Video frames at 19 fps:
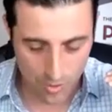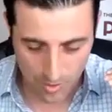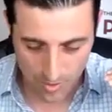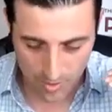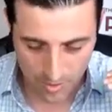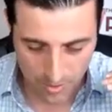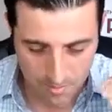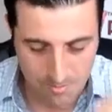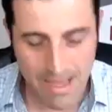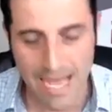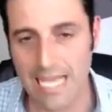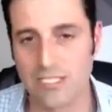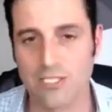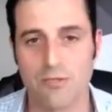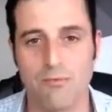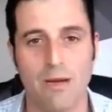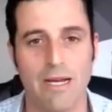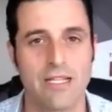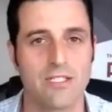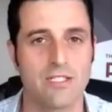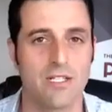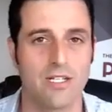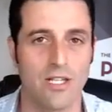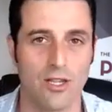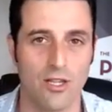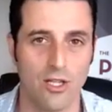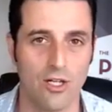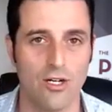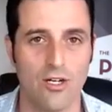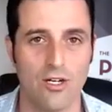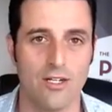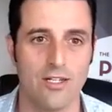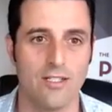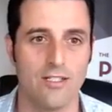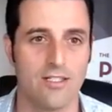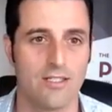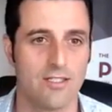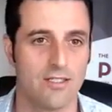the mastermind is going to
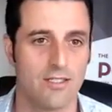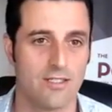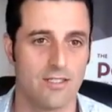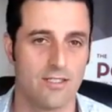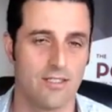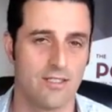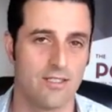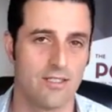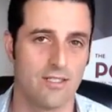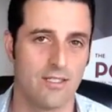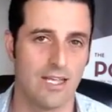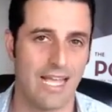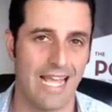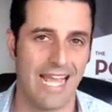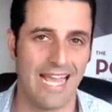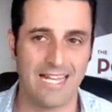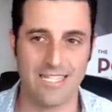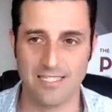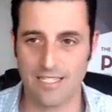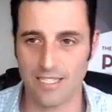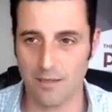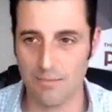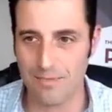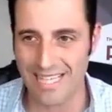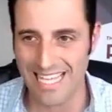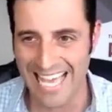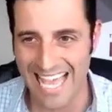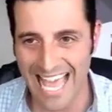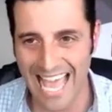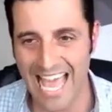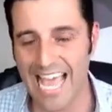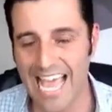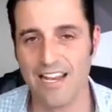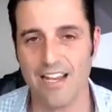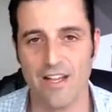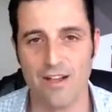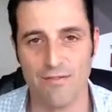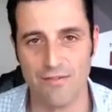learn and is going to be
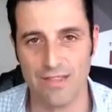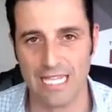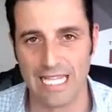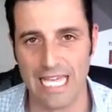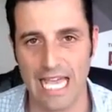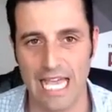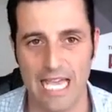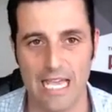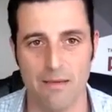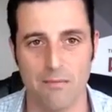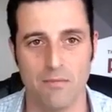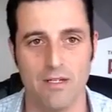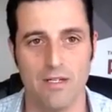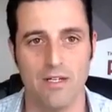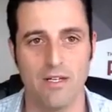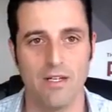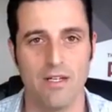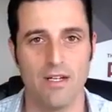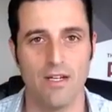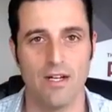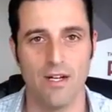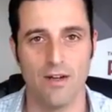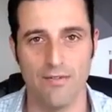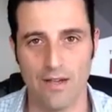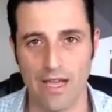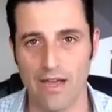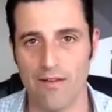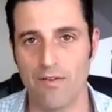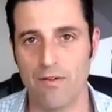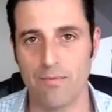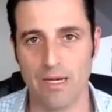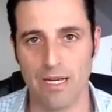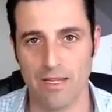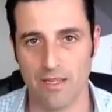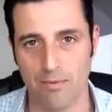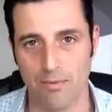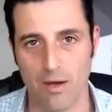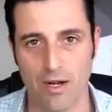ahead of the game of everybody
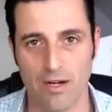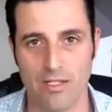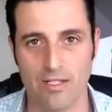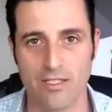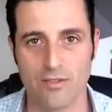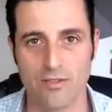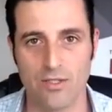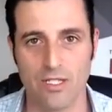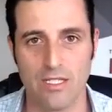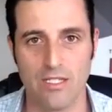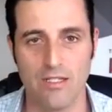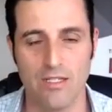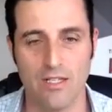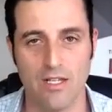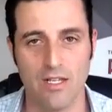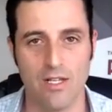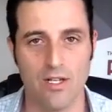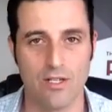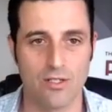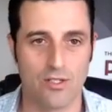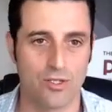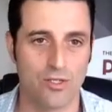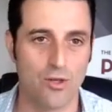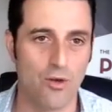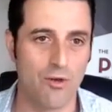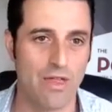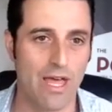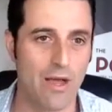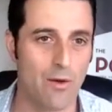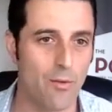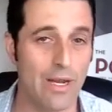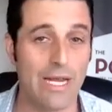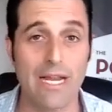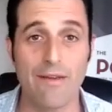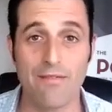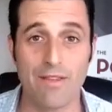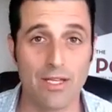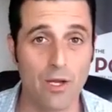in the pawn industry so that when
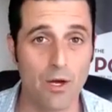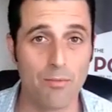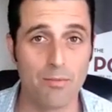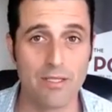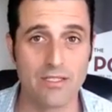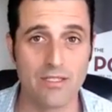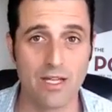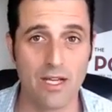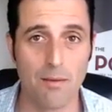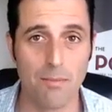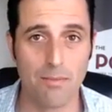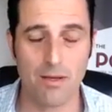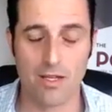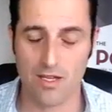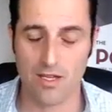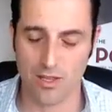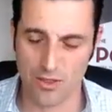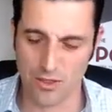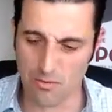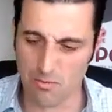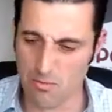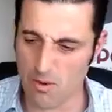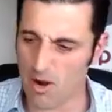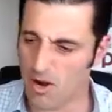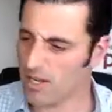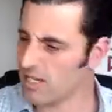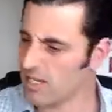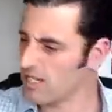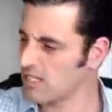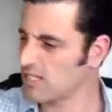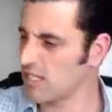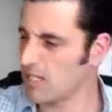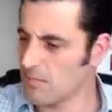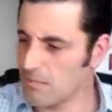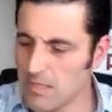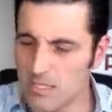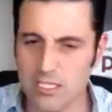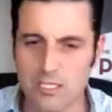everything opens up, their marketing is going
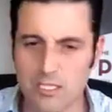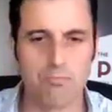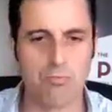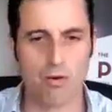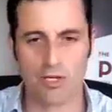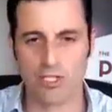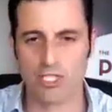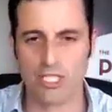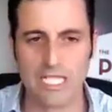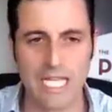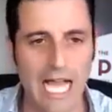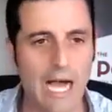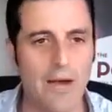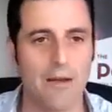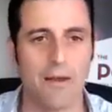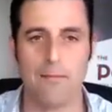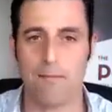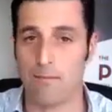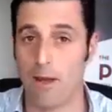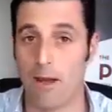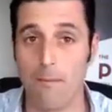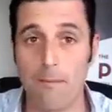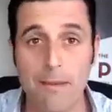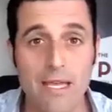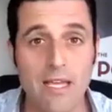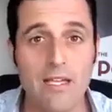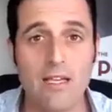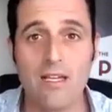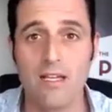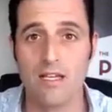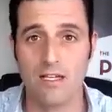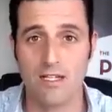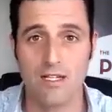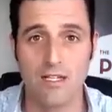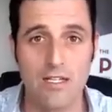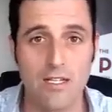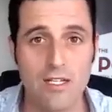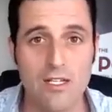to be just pushing out and pumping
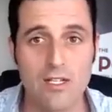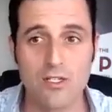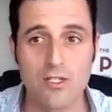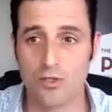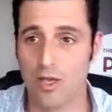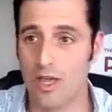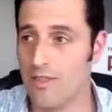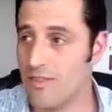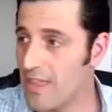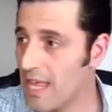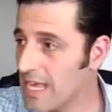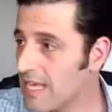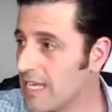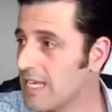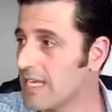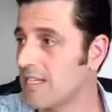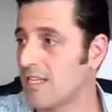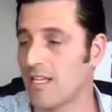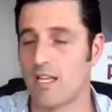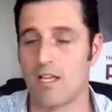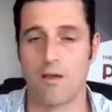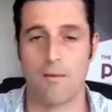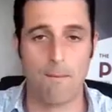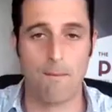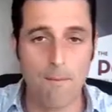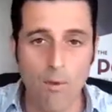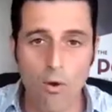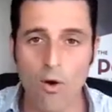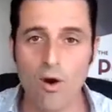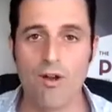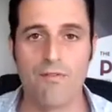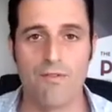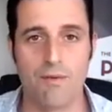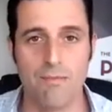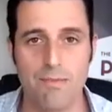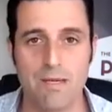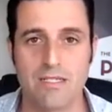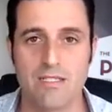so that they get more of
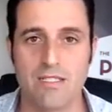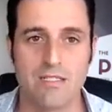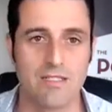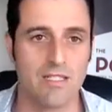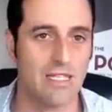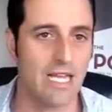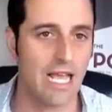the business than